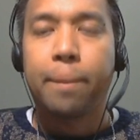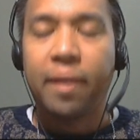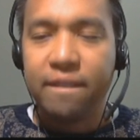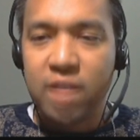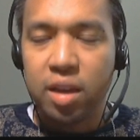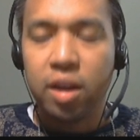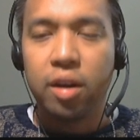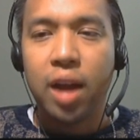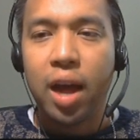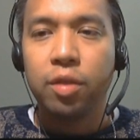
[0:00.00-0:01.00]
in the year
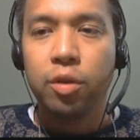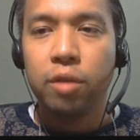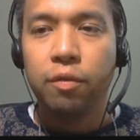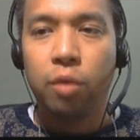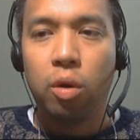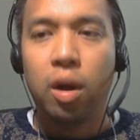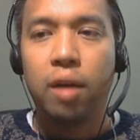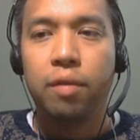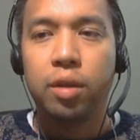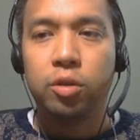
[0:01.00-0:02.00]
934
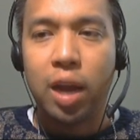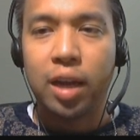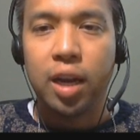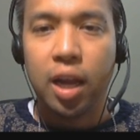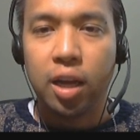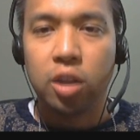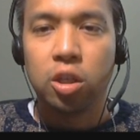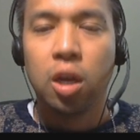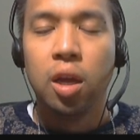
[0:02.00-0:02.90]
of the Dragon Age.